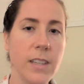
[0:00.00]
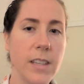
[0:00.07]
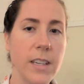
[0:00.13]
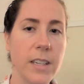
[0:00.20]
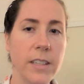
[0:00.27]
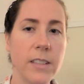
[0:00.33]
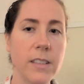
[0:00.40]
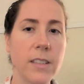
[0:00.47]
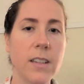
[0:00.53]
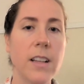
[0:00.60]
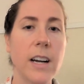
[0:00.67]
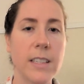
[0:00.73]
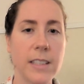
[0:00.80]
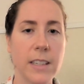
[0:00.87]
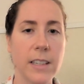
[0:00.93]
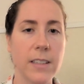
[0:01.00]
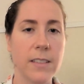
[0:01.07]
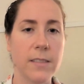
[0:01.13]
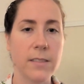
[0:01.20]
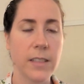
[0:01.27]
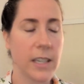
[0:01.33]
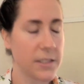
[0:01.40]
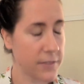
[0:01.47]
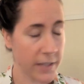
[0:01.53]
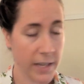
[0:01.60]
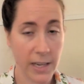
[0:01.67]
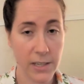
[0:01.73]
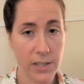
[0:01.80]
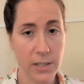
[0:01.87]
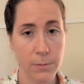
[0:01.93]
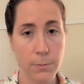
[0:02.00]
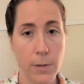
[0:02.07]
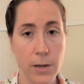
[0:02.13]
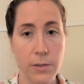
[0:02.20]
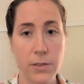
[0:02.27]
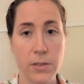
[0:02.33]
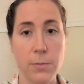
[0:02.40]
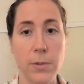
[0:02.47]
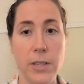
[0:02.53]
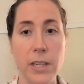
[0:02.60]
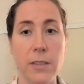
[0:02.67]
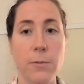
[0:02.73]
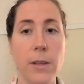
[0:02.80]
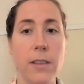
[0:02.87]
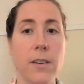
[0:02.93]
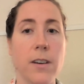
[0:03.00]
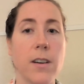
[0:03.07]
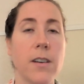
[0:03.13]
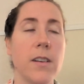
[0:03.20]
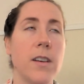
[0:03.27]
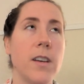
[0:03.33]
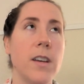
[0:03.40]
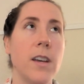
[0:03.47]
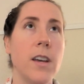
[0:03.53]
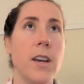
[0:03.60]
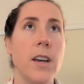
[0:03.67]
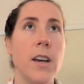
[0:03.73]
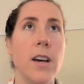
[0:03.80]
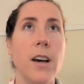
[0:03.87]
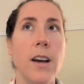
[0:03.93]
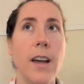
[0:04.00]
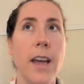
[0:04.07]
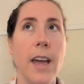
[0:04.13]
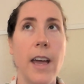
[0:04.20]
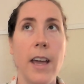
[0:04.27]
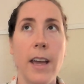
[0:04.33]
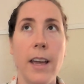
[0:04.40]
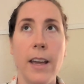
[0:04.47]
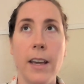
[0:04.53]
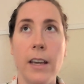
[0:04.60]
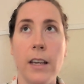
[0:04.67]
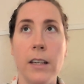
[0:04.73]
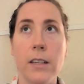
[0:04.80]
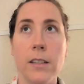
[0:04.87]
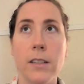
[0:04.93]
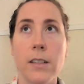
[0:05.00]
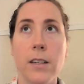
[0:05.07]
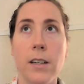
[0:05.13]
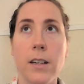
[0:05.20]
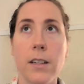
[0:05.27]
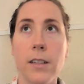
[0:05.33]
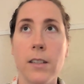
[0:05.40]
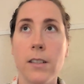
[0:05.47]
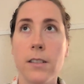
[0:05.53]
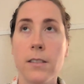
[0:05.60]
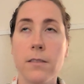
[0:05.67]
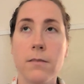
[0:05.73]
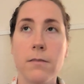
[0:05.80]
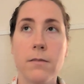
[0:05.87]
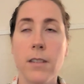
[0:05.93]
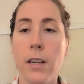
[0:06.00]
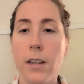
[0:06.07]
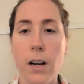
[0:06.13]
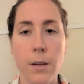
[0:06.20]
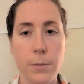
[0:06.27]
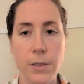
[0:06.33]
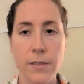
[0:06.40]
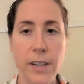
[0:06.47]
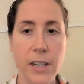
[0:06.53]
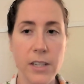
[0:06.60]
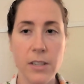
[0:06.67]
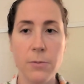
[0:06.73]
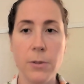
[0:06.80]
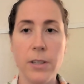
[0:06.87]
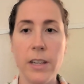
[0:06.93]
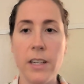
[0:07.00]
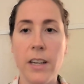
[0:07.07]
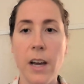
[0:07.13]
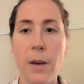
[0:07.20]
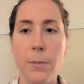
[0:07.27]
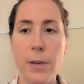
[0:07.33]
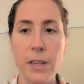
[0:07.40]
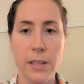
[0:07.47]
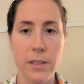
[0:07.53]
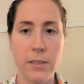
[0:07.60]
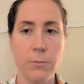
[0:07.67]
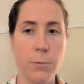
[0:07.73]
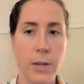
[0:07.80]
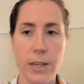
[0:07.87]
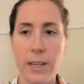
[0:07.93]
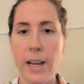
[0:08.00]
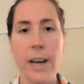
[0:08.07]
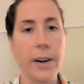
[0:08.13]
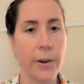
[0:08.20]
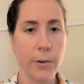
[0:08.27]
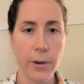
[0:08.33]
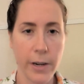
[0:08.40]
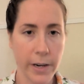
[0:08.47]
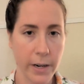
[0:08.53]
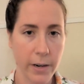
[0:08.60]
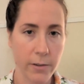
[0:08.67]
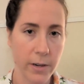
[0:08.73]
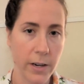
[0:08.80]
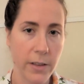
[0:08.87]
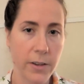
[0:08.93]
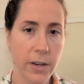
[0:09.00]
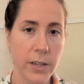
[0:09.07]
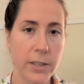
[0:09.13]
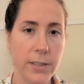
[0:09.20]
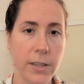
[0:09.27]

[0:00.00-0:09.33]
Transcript: And then classification models predict whether an observation will end up in one category or another.